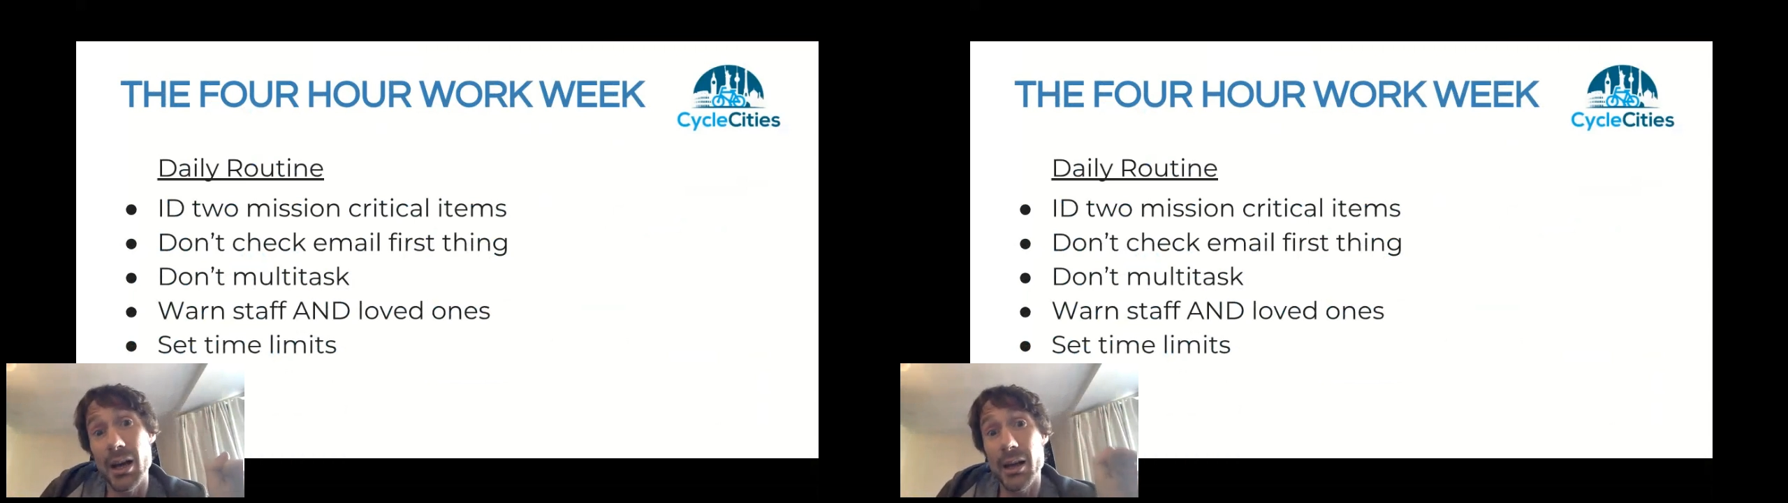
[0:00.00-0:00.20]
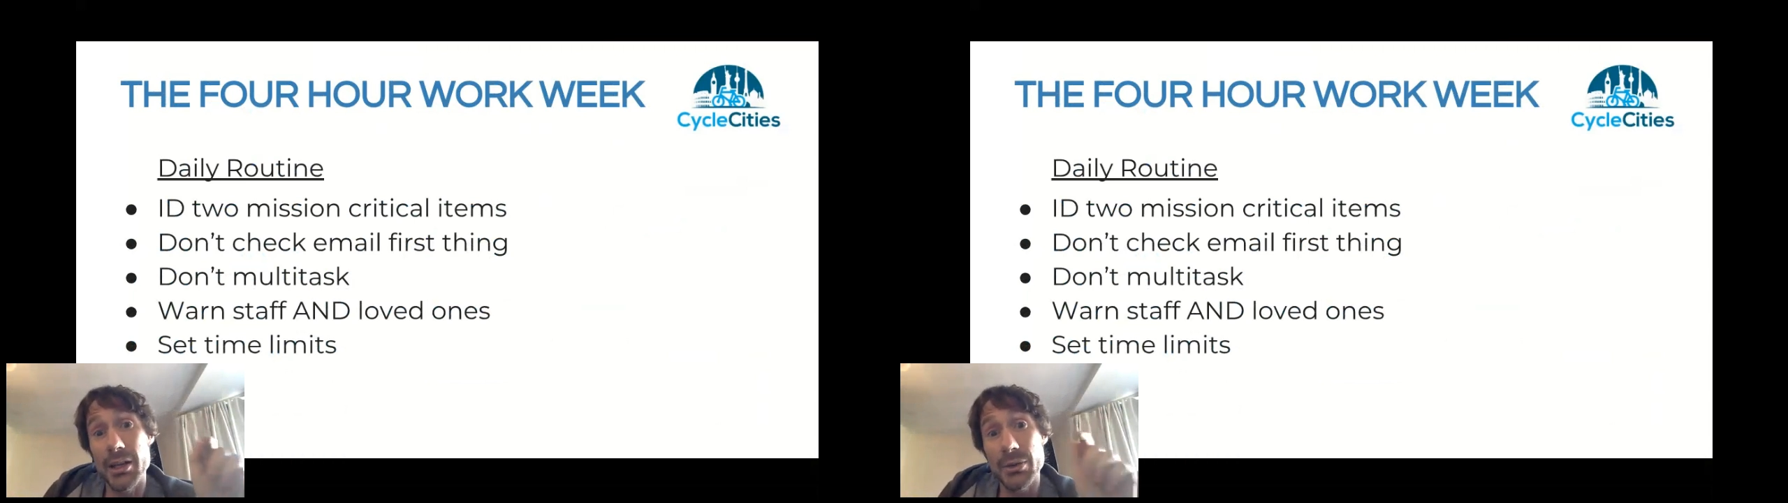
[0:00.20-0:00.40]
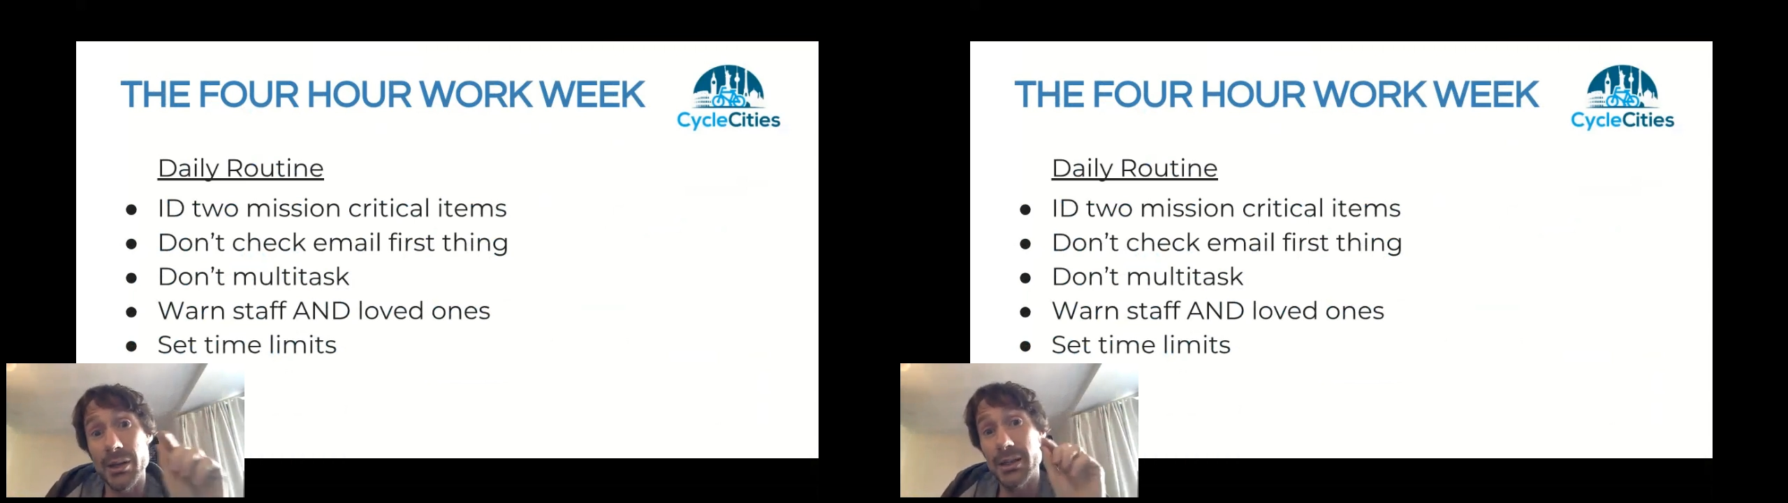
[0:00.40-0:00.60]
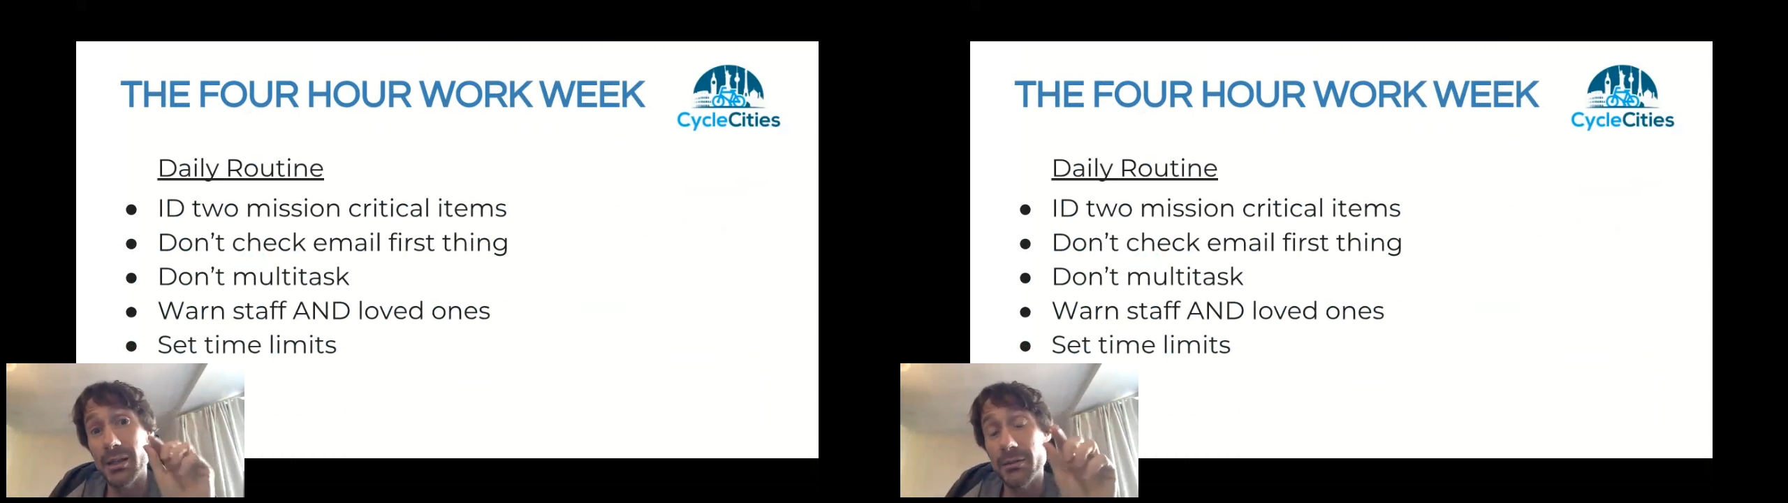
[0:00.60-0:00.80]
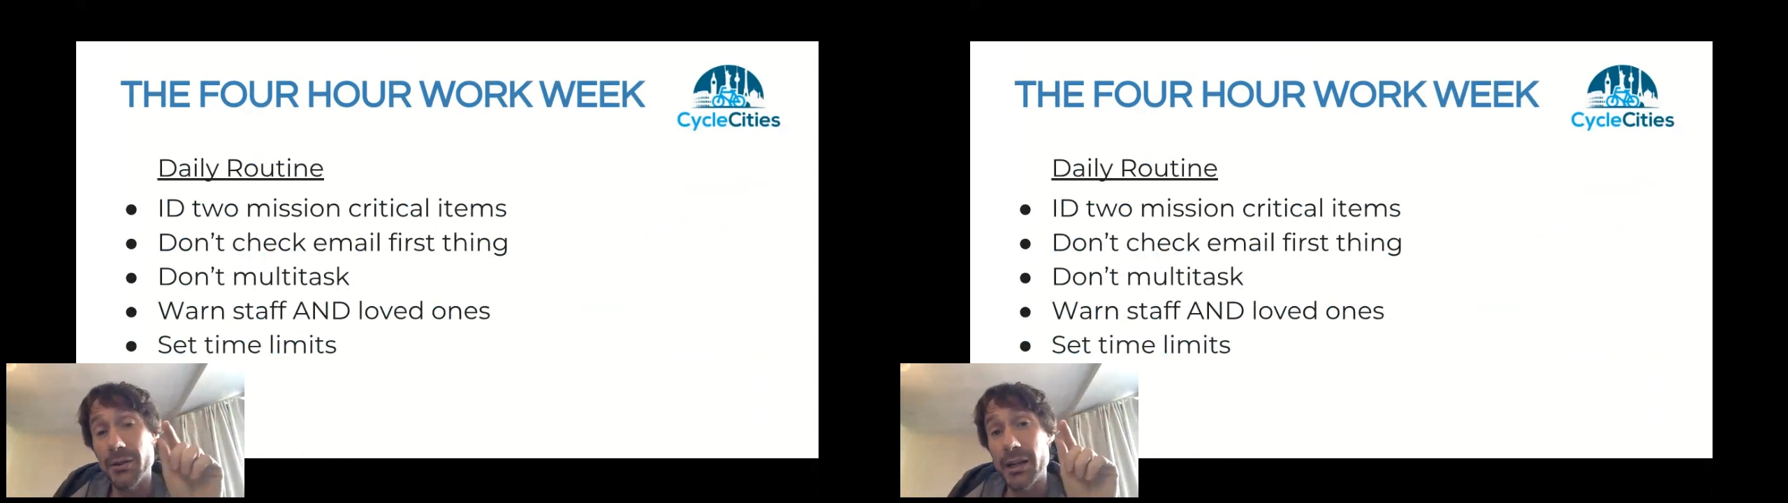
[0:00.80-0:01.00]
I like to
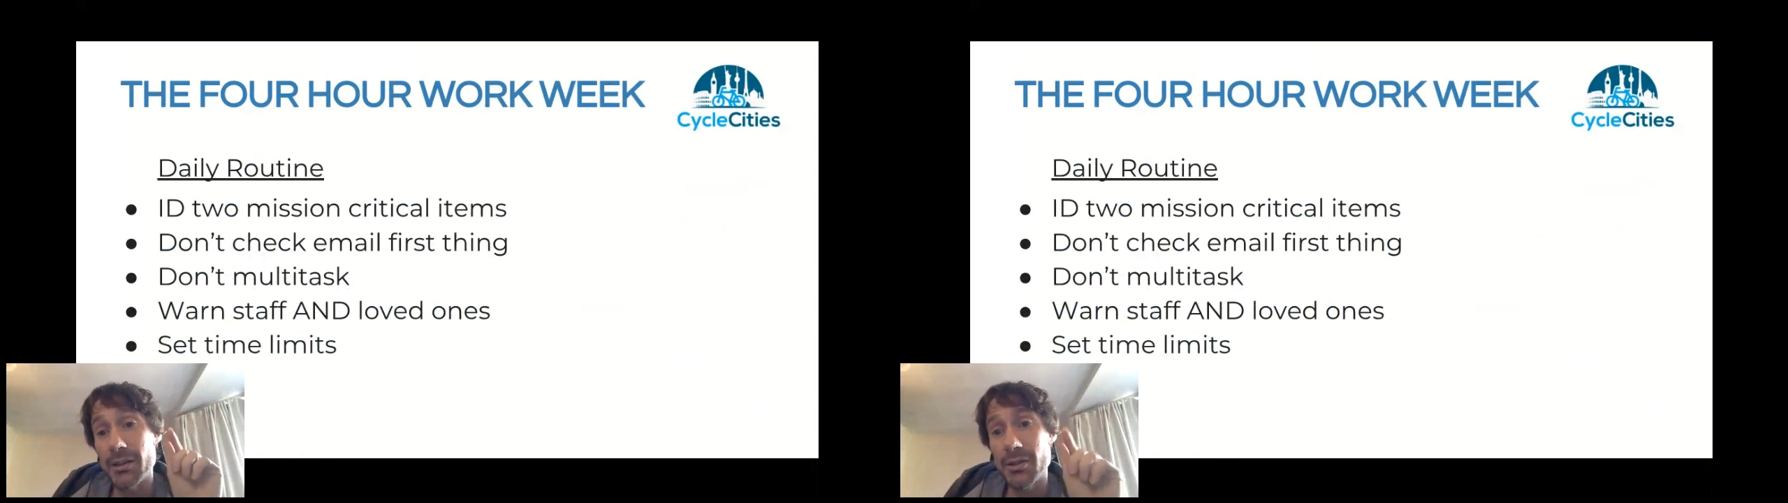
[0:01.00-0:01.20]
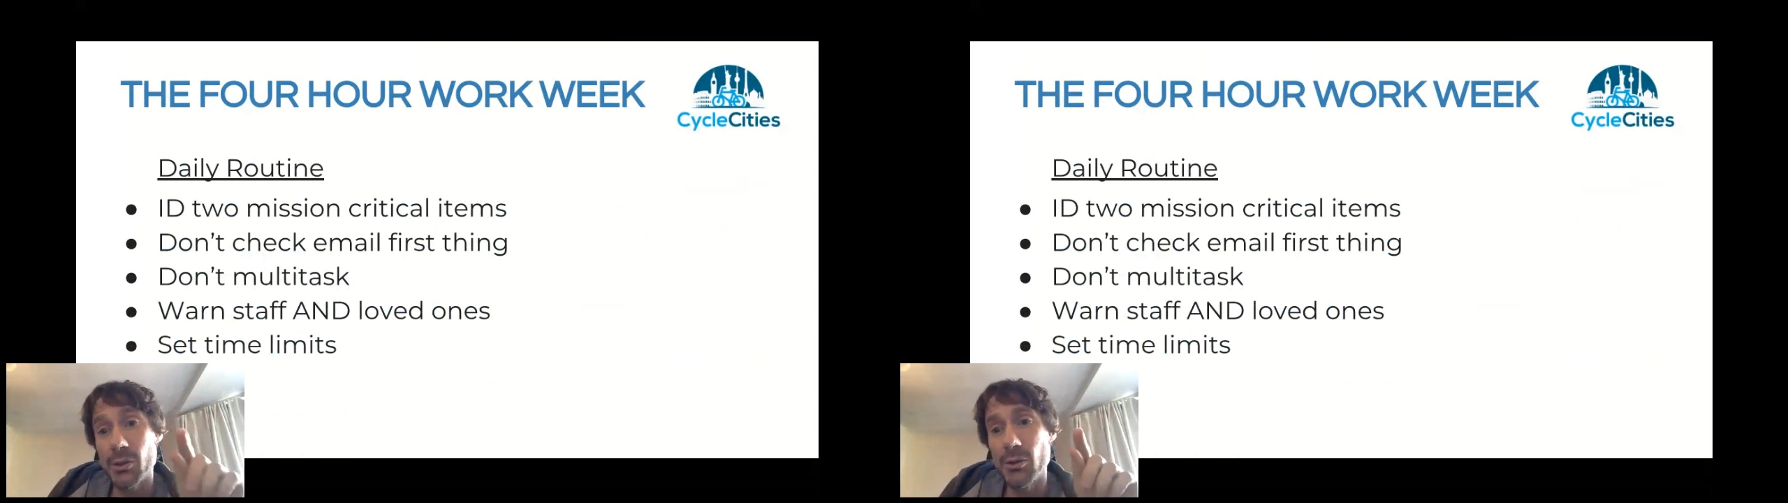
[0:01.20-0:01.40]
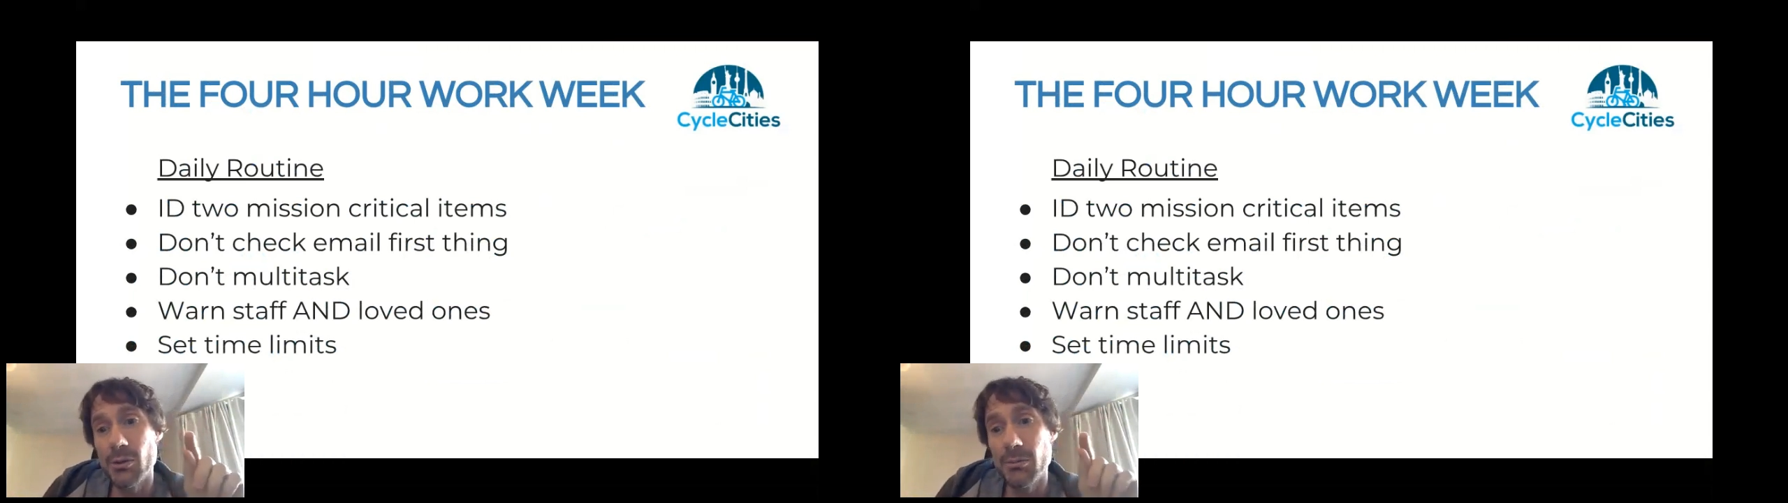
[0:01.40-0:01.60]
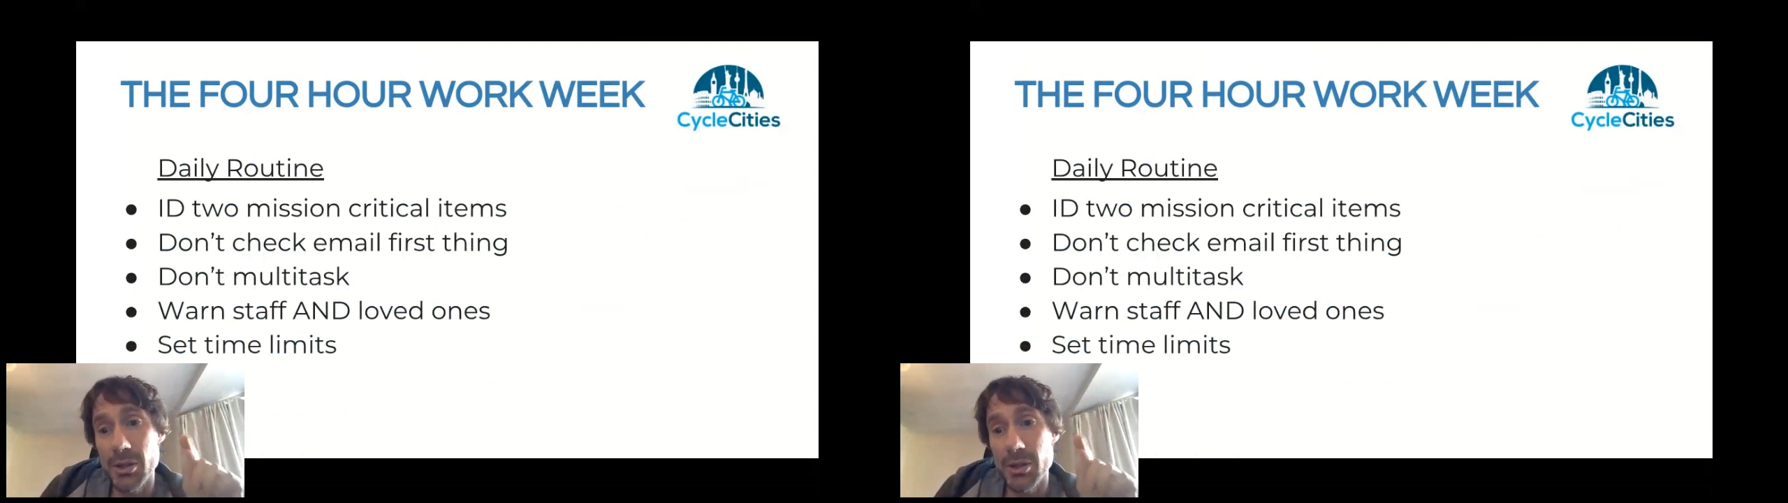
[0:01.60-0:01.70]
identify 2